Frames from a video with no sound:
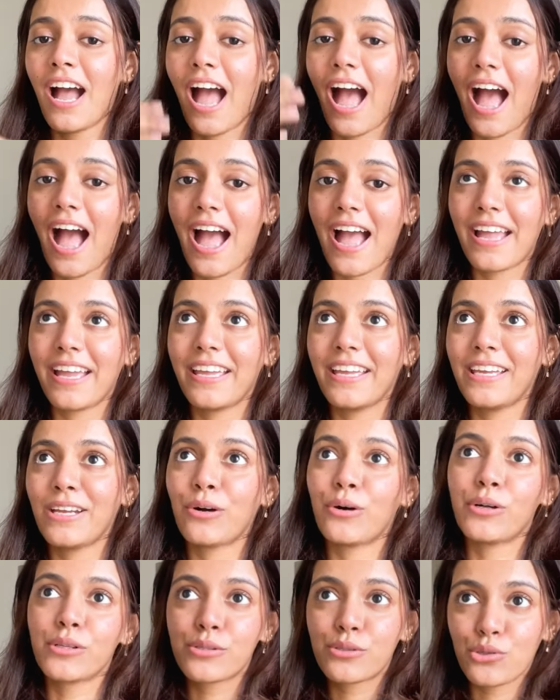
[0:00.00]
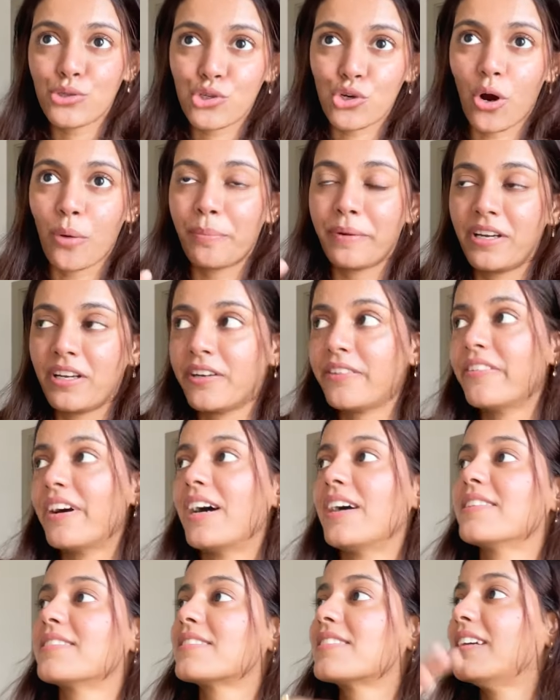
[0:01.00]
I also shop in
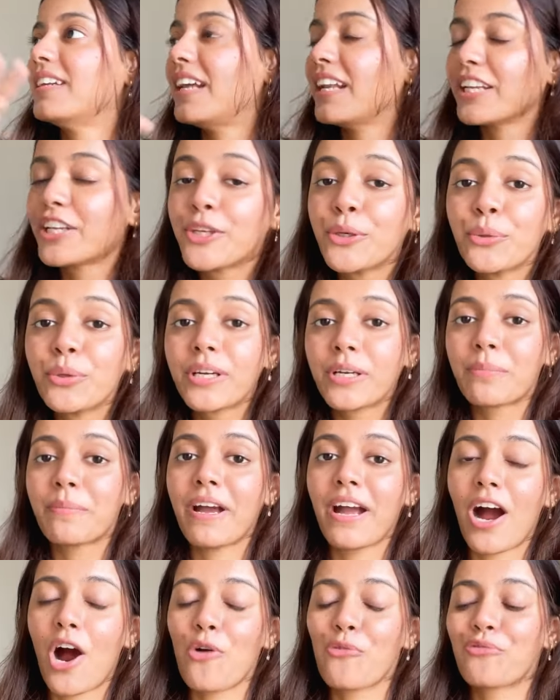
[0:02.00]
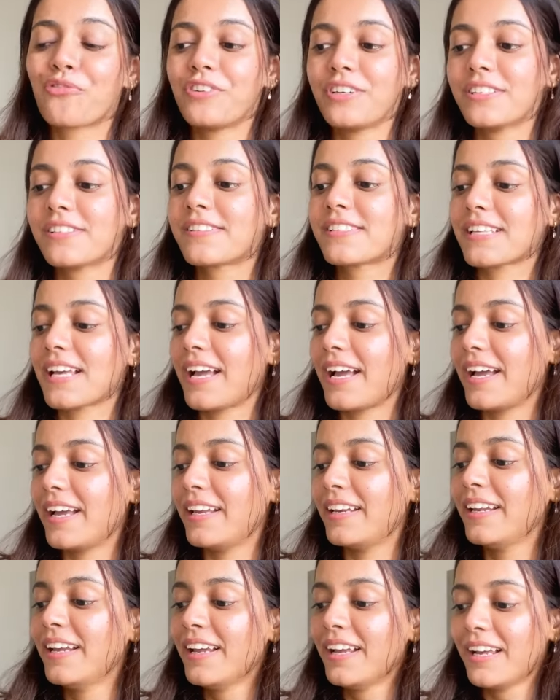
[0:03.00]
advance, then I'll curate my outfits,
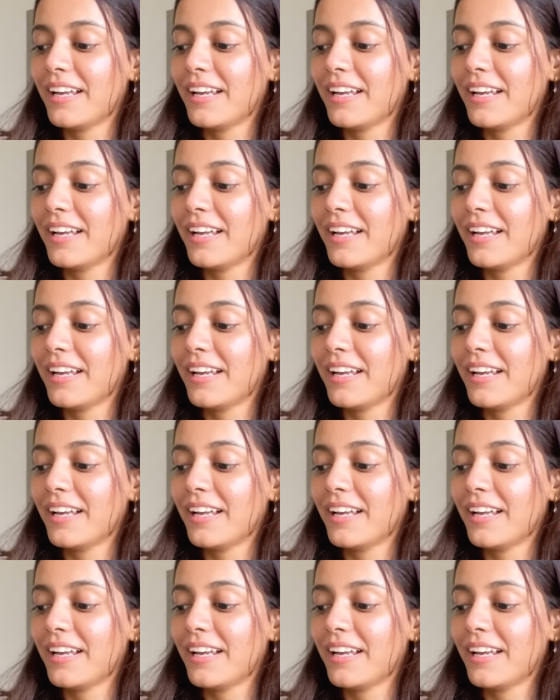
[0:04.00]
and